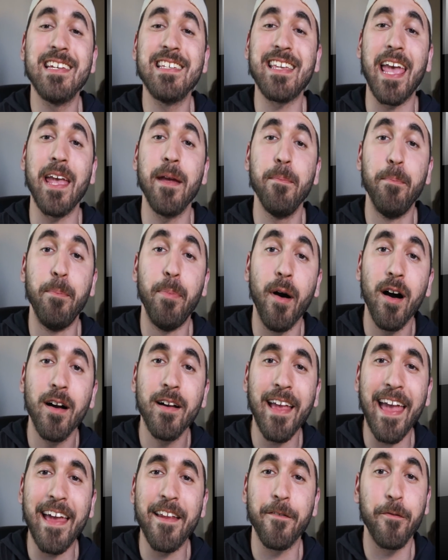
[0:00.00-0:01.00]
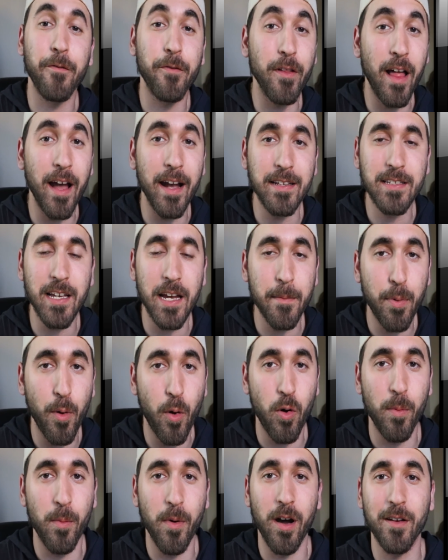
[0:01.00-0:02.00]
is a bug and flying type
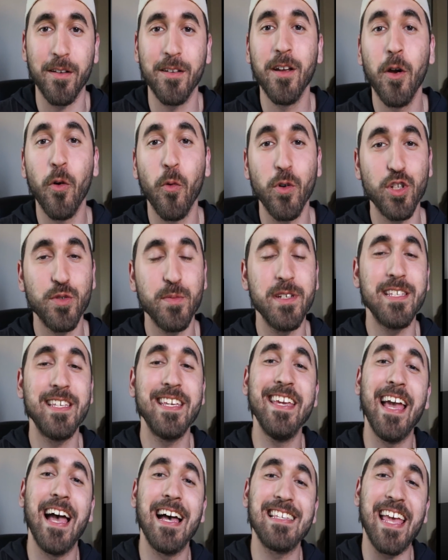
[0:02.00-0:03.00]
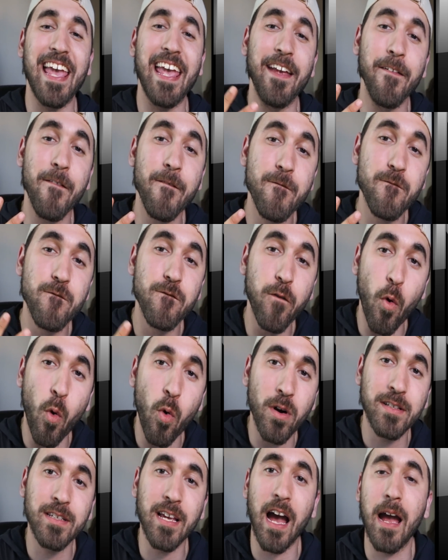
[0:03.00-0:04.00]
Pokemon, which means he has a
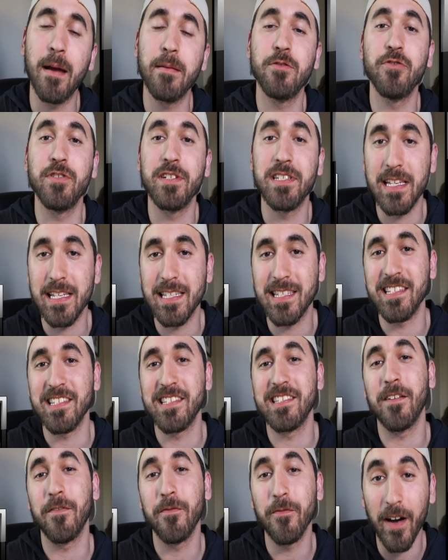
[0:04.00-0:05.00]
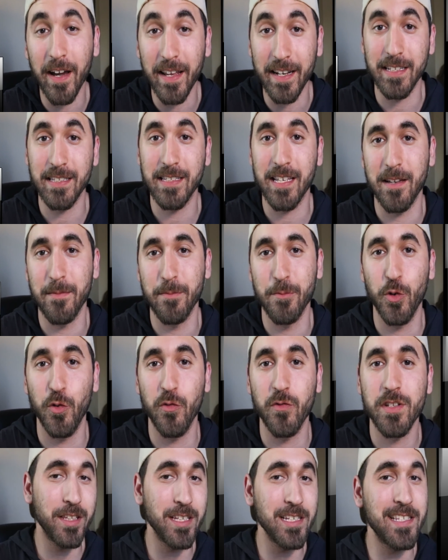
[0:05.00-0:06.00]
4 times resistance to fighting type
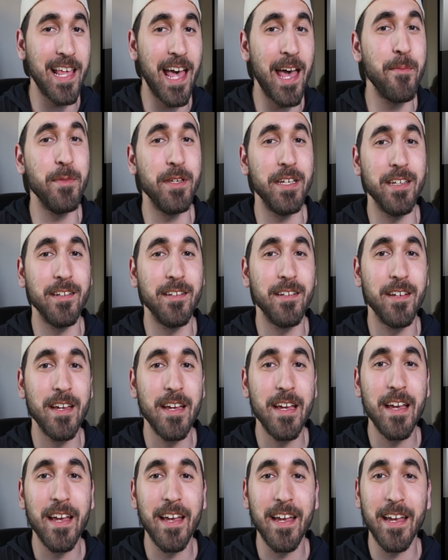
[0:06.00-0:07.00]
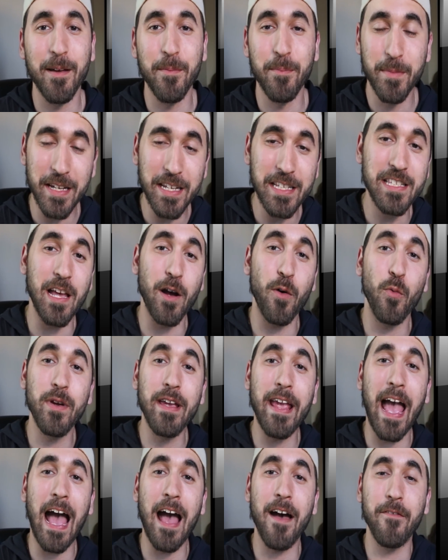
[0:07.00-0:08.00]
moves. What does that mean? It means that
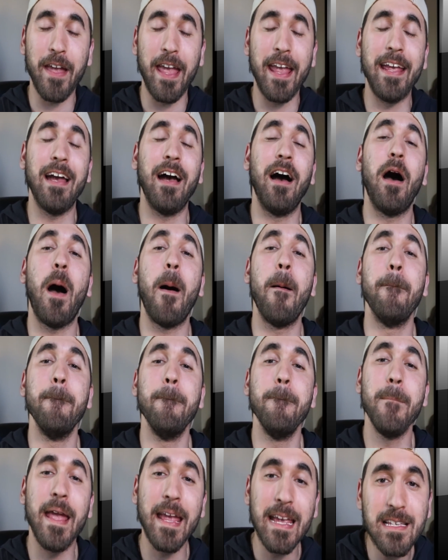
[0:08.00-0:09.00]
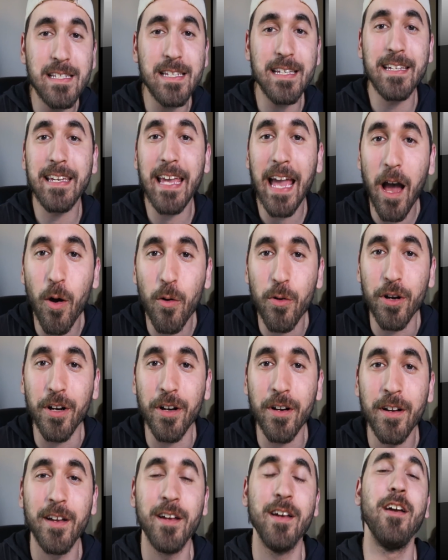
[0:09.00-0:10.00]
we have an amazing
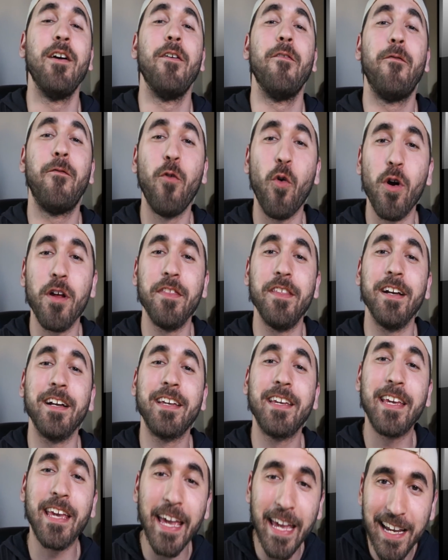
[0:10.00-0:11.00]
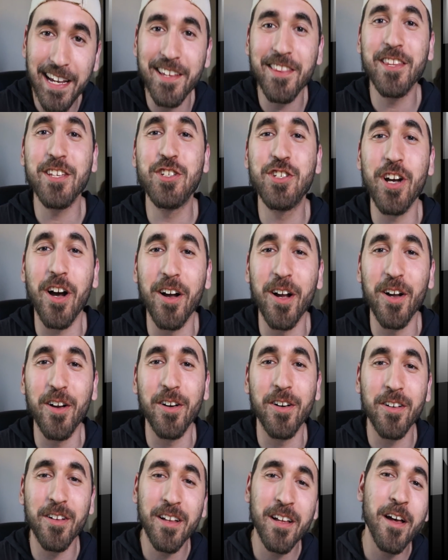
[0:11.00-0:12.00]
counter for the king of the
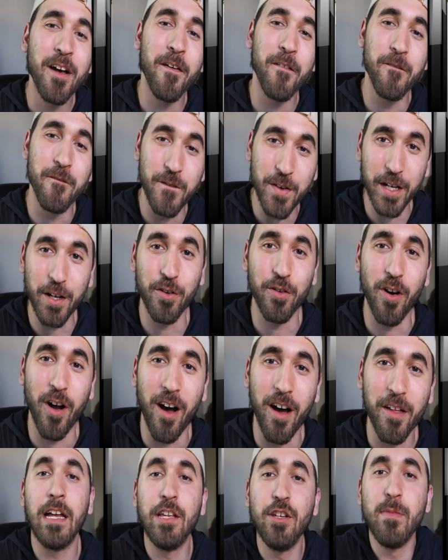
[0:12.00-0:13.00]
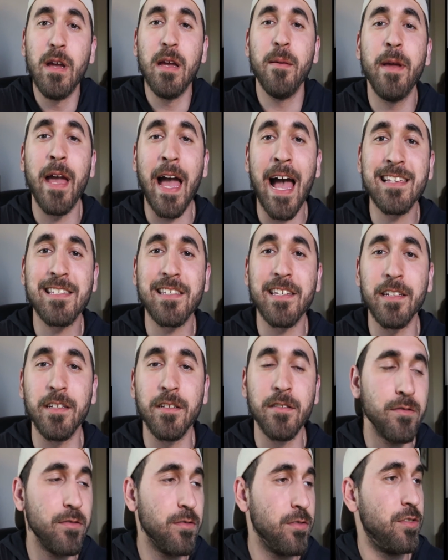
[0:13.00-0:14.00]
jungle, Vigoroth. And you may be asking,
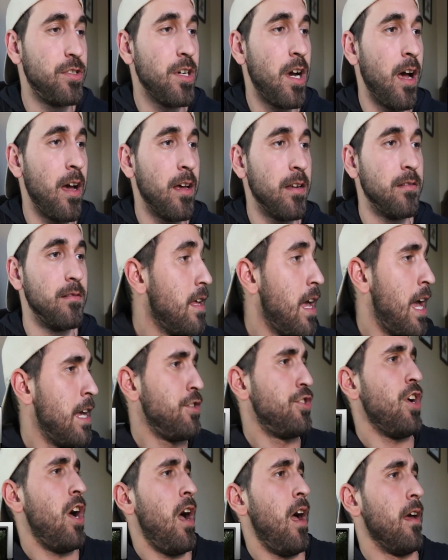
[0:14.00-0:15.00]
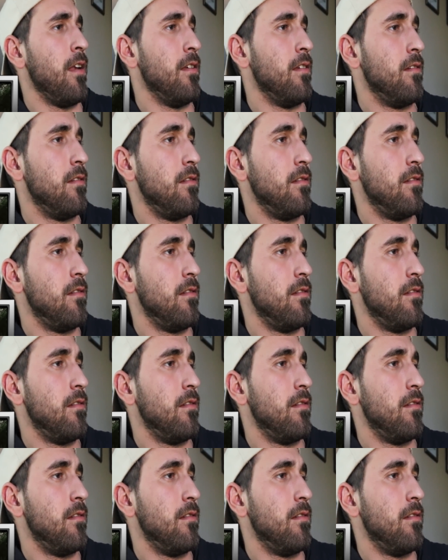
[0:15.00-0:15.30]
John, hey John,